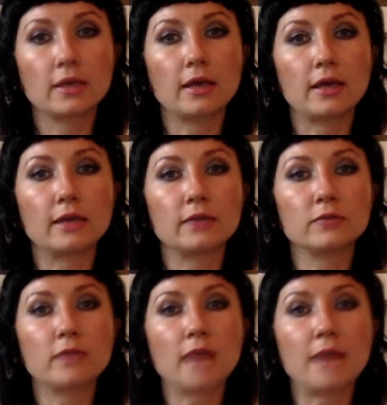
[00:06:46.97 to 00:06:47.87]
And
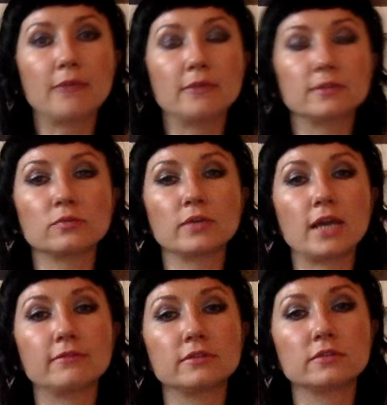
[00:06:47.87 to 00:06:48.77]
what happens is we
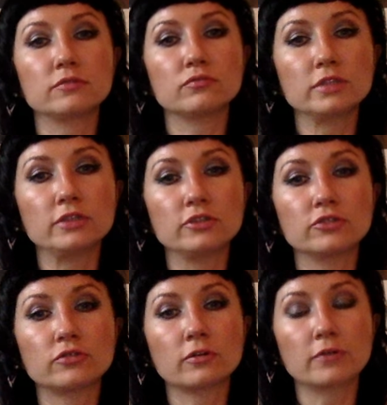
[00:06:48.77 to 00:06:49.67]
have this really
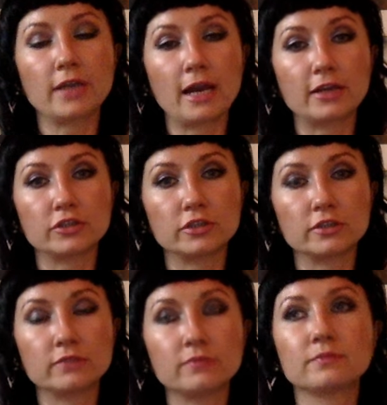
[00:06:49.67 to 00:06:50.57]
strong
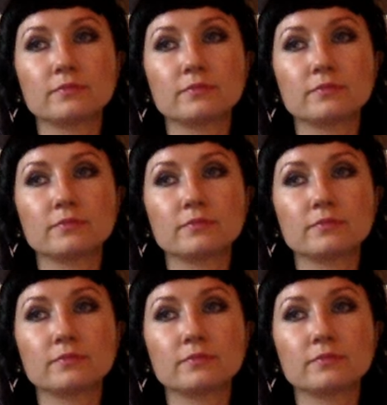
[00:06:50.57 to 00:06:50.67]
reaction,